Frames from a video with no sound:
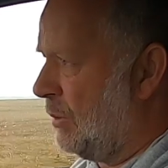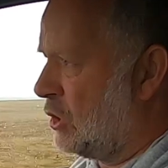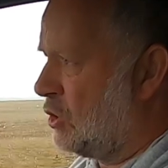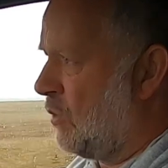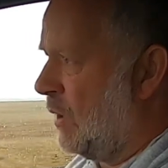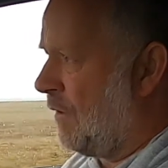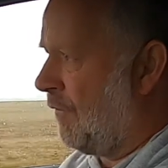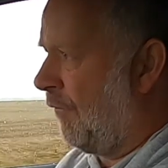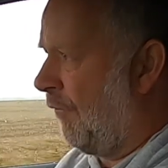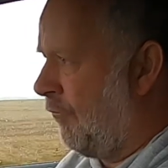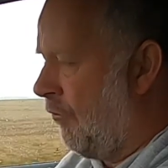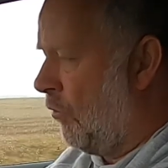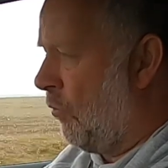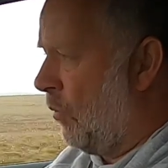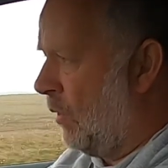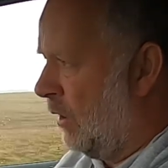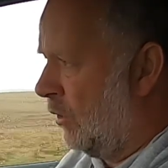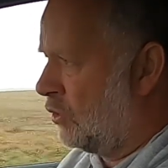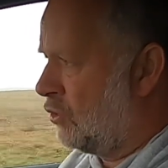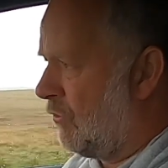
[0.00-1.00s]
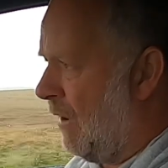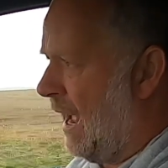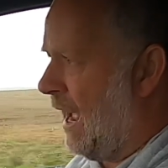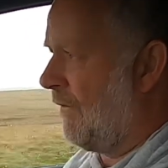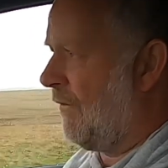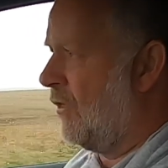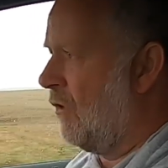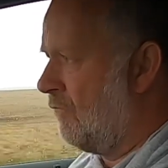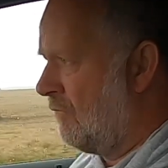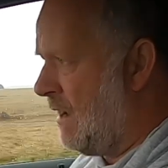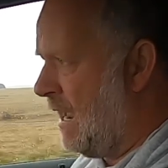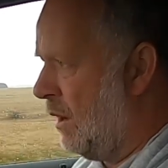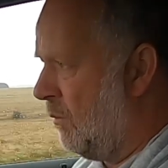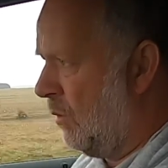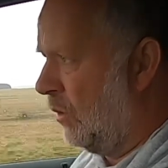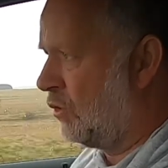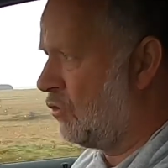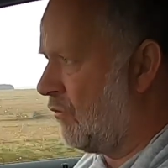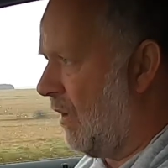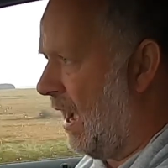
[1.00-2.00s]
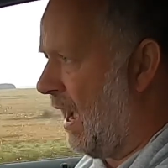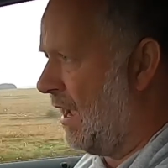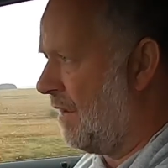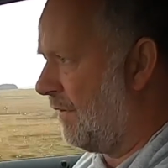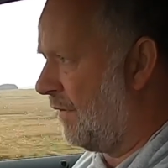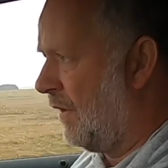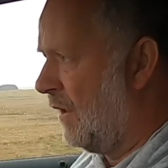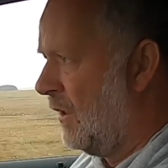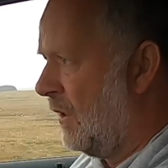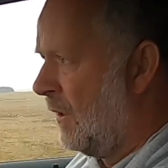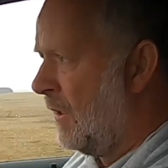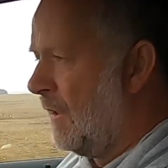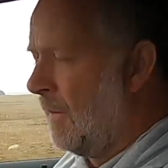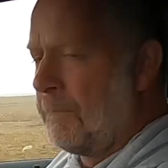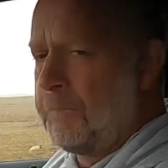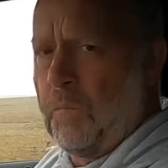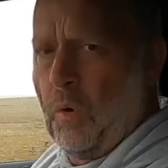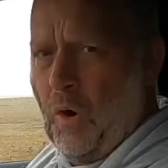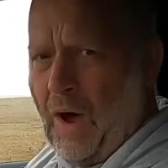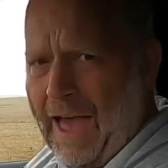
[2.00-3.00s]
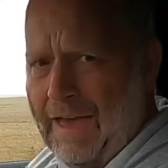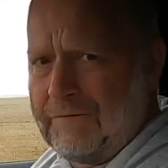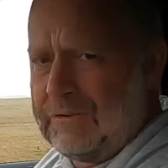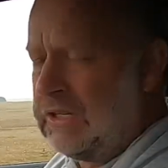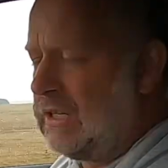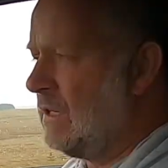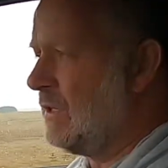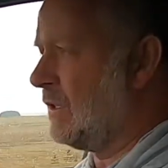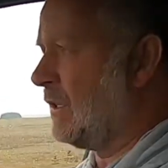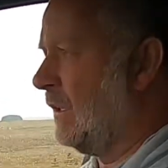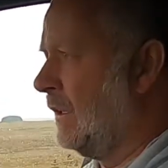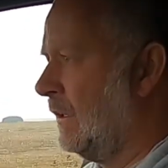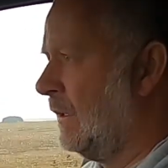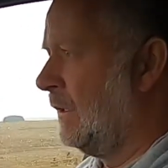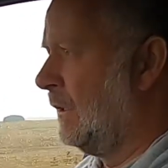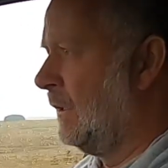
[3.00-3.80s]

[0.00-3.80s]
between front-wheel drive and the rear-wheel drive more evident.